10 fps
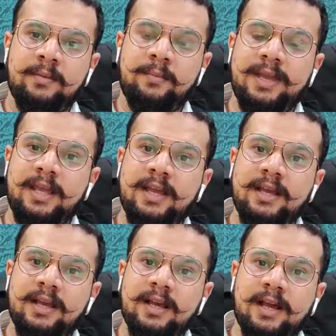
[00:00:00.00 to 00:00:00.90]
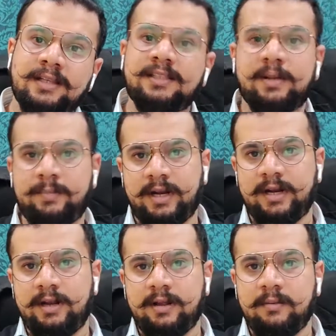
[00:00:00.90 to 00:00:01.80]
being
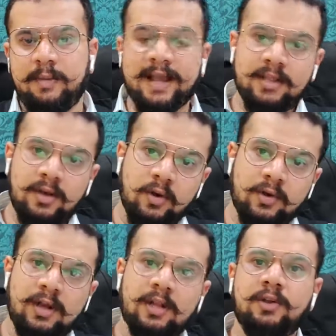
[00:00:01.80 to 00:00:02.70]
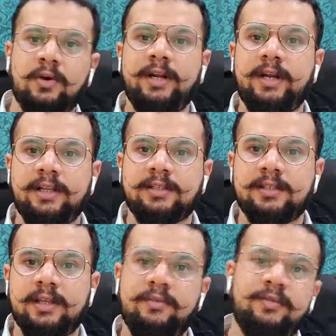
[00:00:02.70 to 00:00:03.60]
accepted by the local authorities.
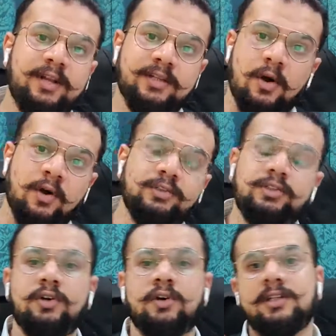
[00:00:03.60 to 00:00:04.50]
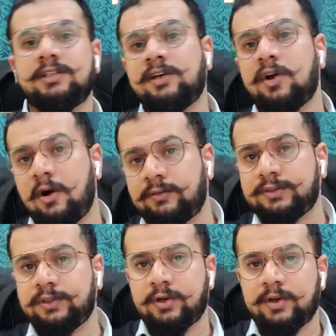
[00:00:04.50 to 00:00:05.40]
If it is onshore, is it
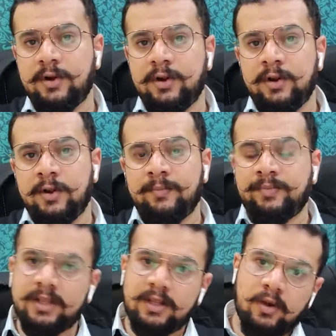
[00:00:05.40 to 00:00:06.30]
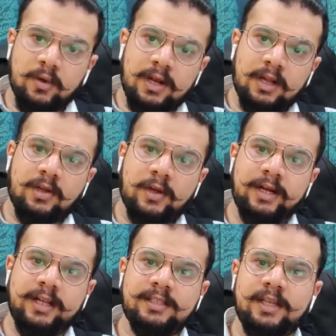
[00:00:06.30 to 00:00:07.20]
offshore? Then the local
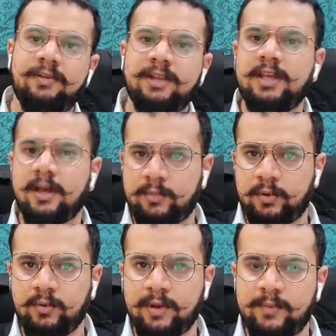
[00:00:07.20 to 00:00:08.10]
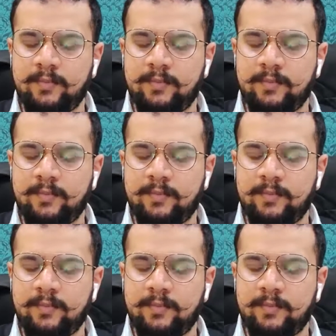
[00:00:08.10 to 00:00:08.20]
authorities giving the approval.